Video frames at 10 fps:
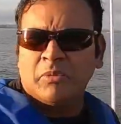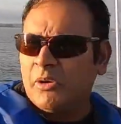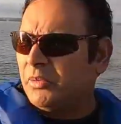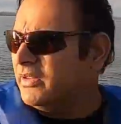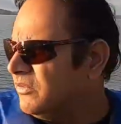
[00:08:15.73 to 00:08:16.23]

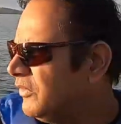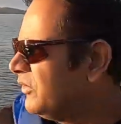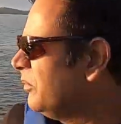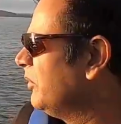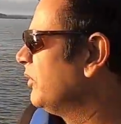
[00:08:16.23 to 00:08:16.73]
probably the
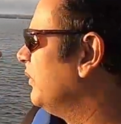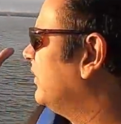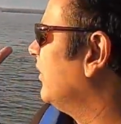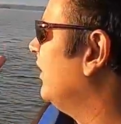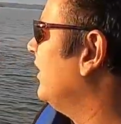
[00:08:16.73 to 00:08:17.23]
fishing boat we
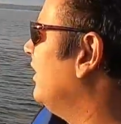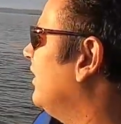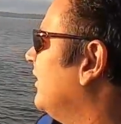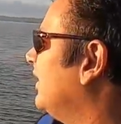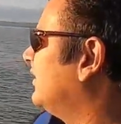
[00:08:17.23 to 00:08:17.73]
saw
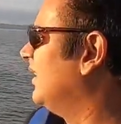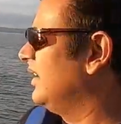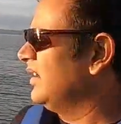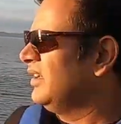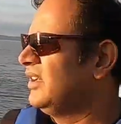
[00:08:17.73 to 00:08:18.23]
earlier. That's
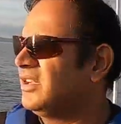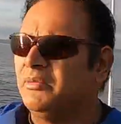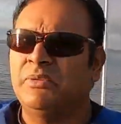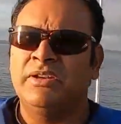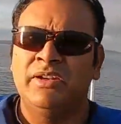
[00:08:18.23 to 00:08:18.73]
a
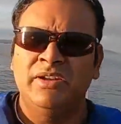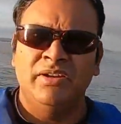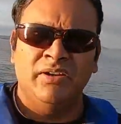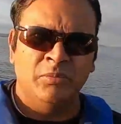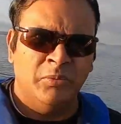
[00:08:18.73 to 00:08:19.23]
completely
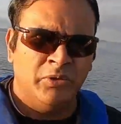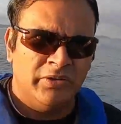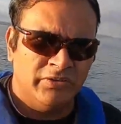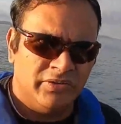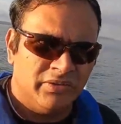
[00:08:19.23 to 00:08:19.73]
outboard
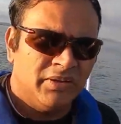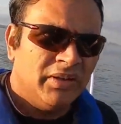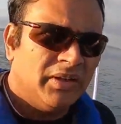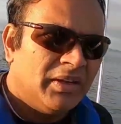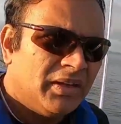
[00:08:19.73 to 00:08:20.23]
engine.
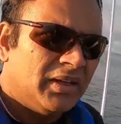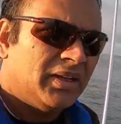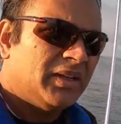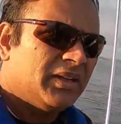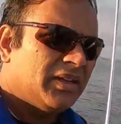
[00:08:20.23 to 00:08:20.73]

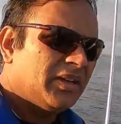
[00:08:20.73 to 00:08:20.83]
And